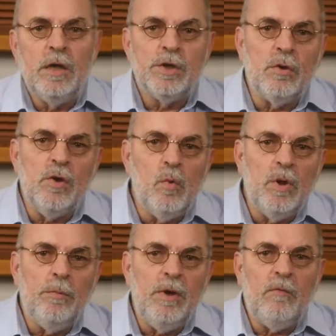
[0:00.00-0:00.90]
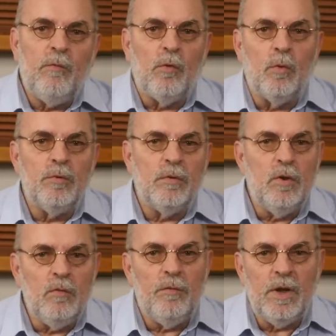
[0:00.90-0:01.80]
so you will be informed when
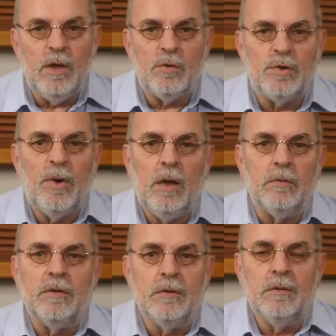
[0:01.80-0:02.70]
new videos are out.